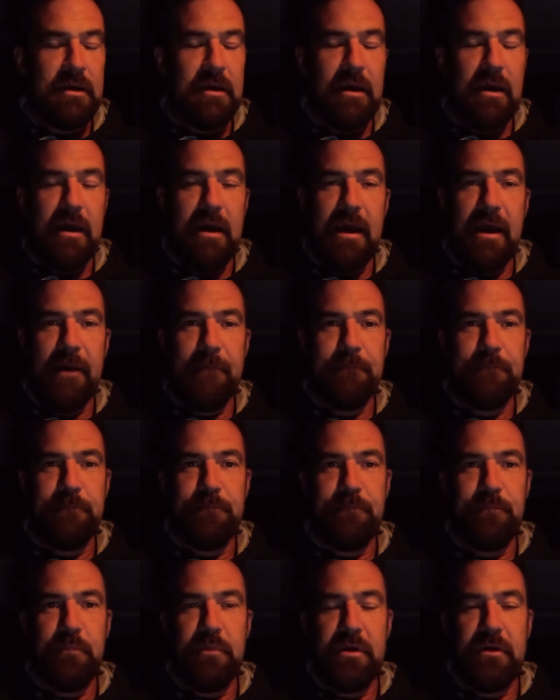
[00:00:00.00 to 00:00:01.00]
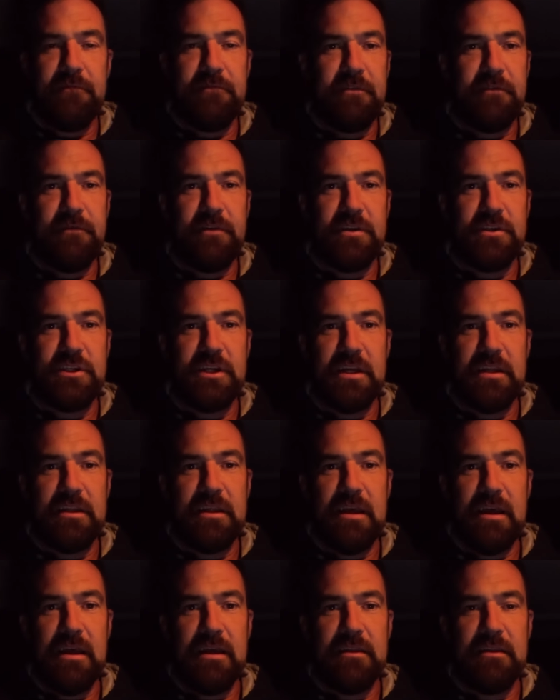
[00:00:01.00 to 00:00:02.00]
But if the fish ain't
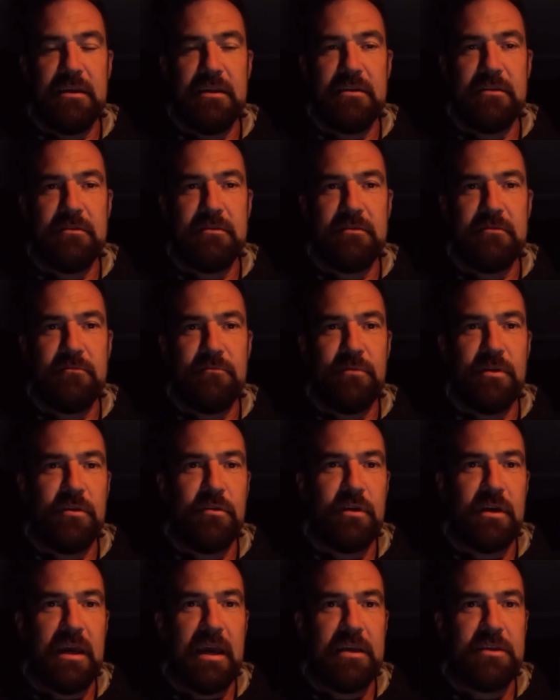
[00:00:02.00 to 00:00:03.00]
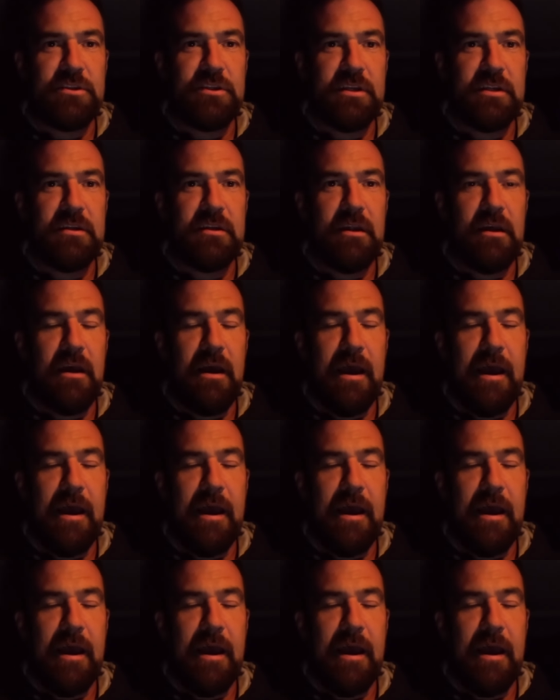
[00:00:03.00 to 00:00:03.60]
there, then we're not catching.